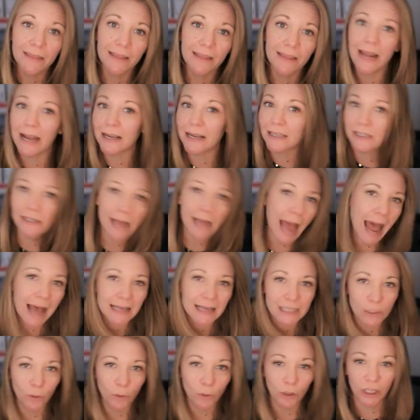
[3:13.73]
The next
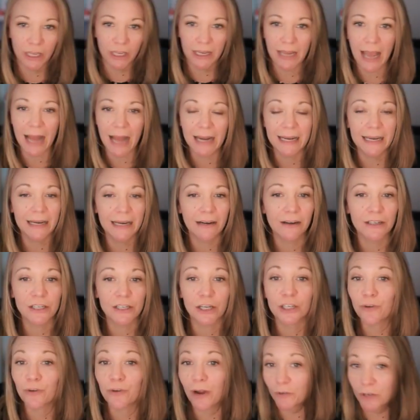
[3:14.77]
ask we're looking at here is
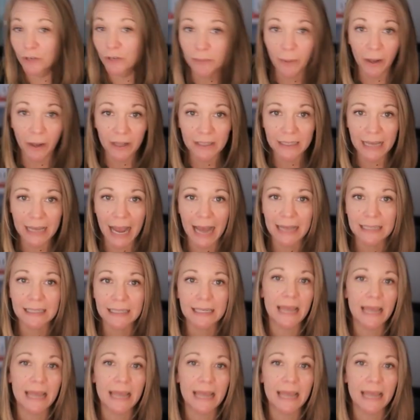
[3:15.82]
our direct response ask,